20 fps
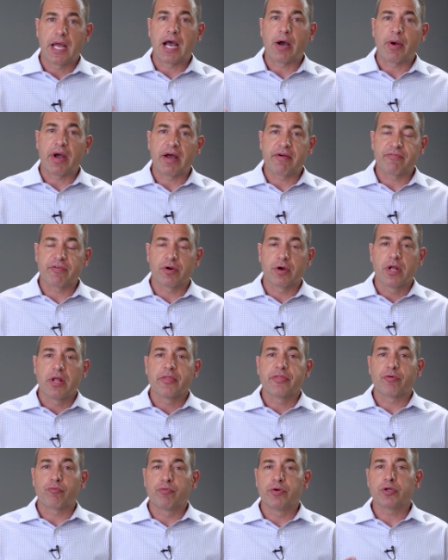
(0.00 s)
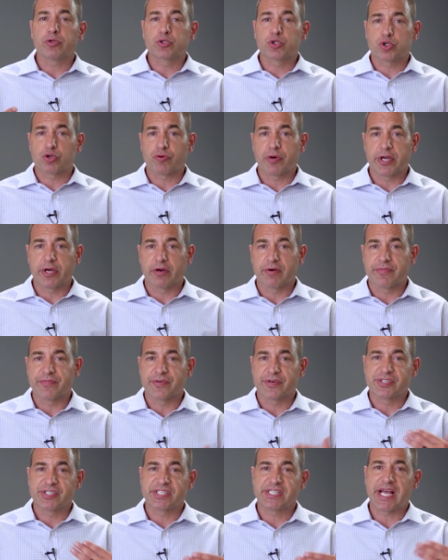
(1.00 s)
However, the real trigger
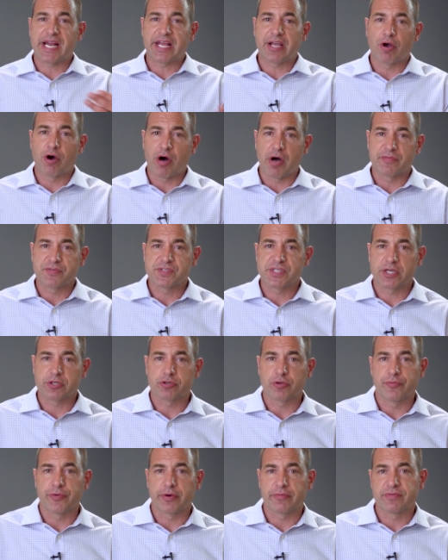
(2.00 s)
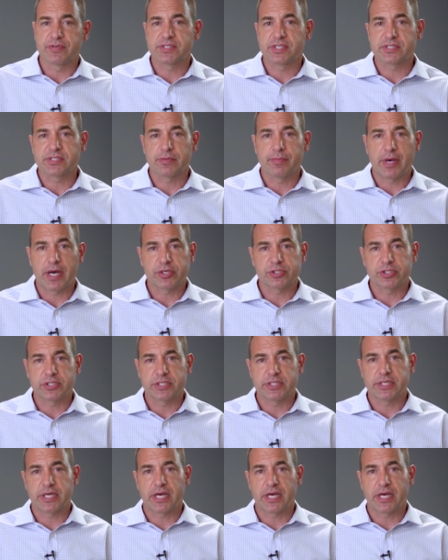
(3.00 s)
for setting off central nervous system oxygen